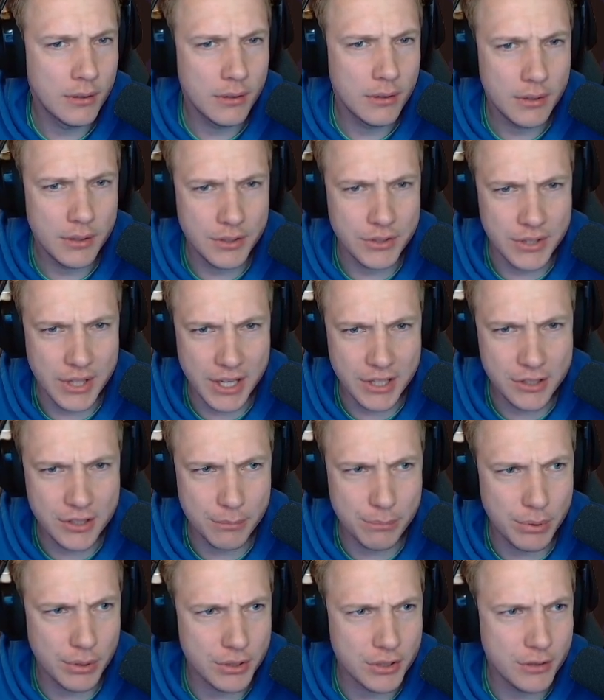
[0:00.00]
Is that
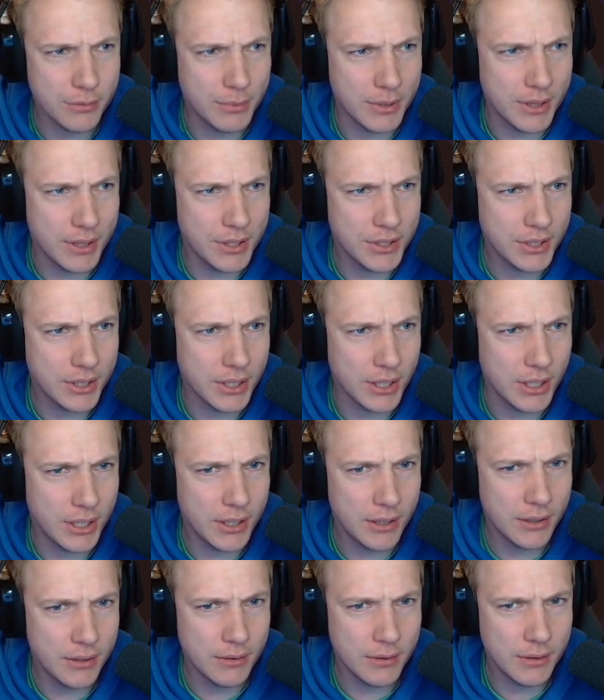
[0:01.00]
supposed to be this
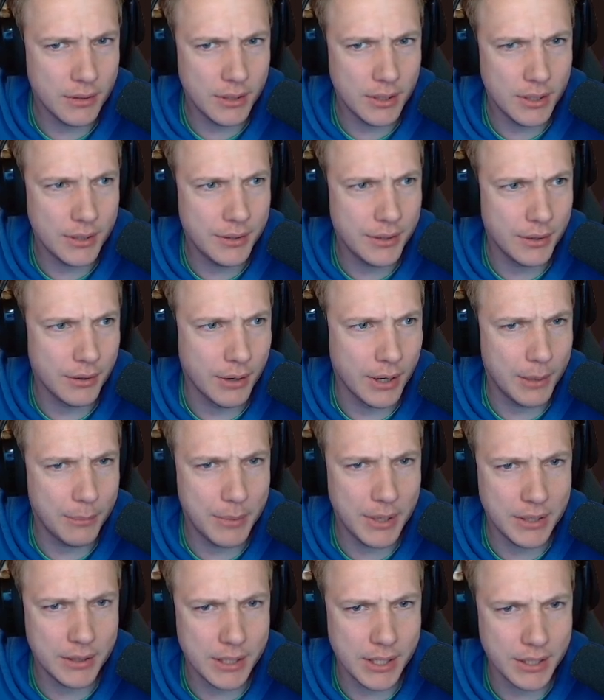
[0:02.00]
color? Or no, I
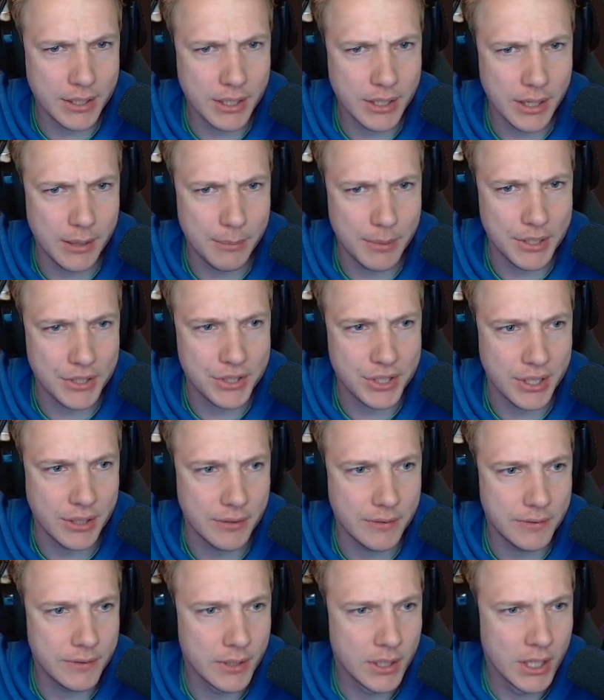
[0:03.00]
made that color
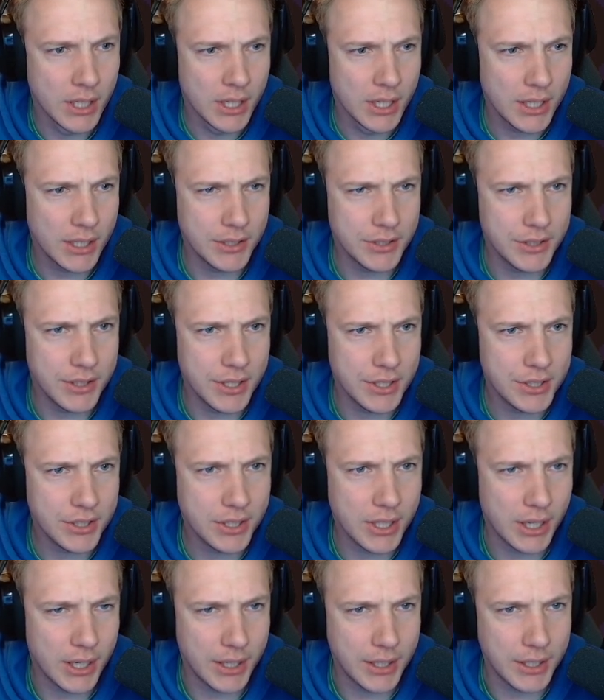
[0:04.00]
myself. It's this
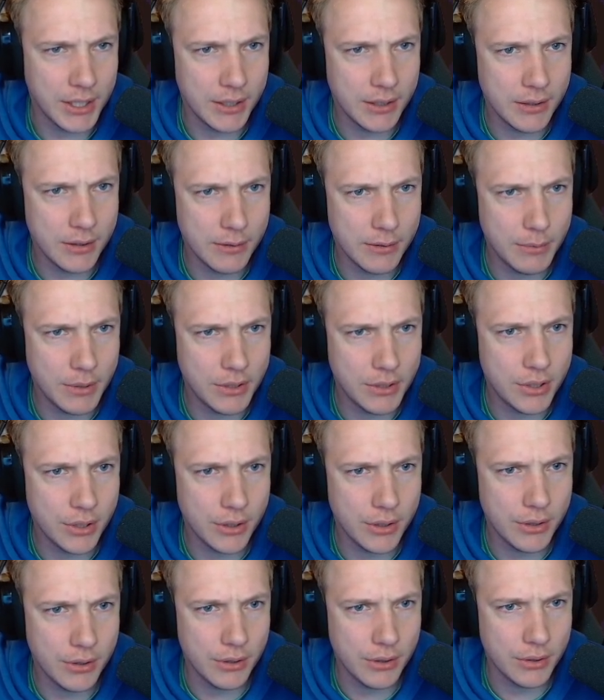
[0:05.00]
color here, and then we
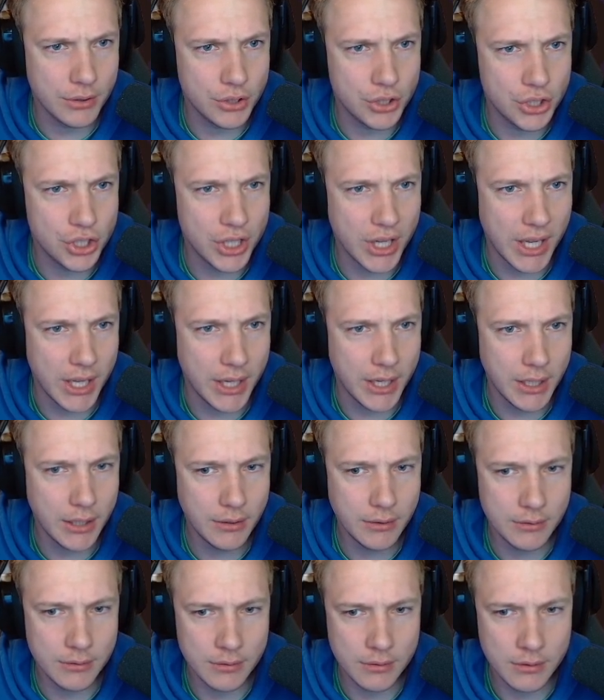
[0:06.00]
turn on
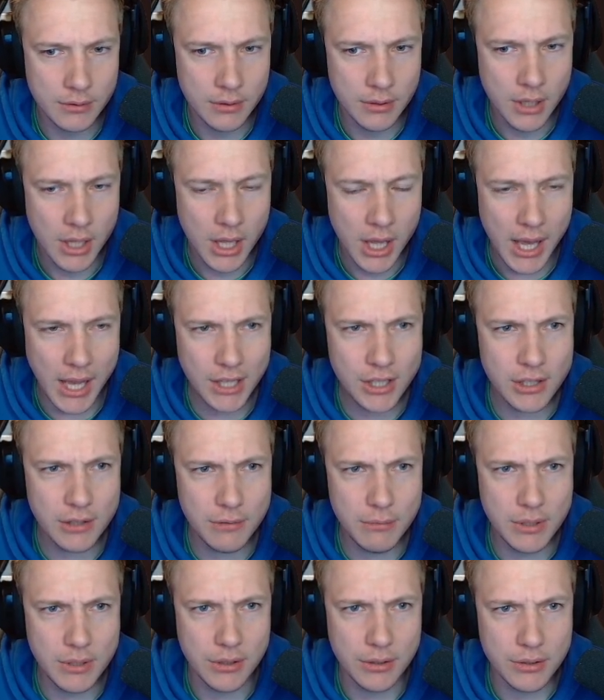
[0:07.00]
shading.
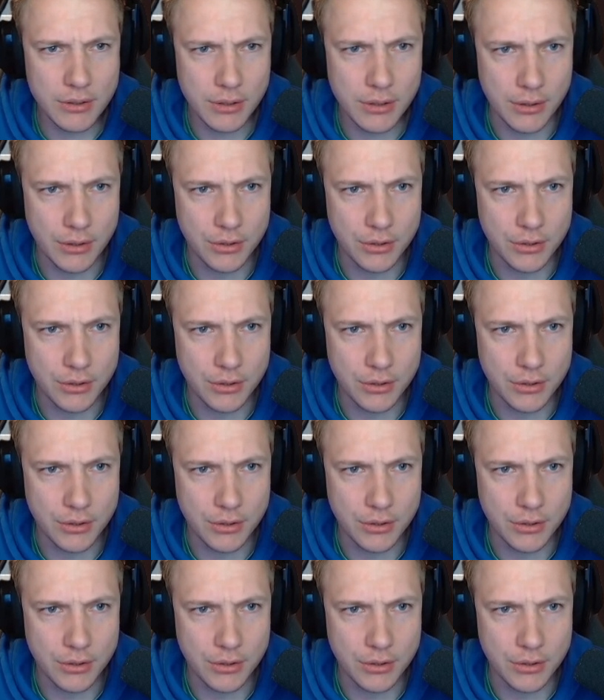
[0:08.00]
Actually, we don't turn on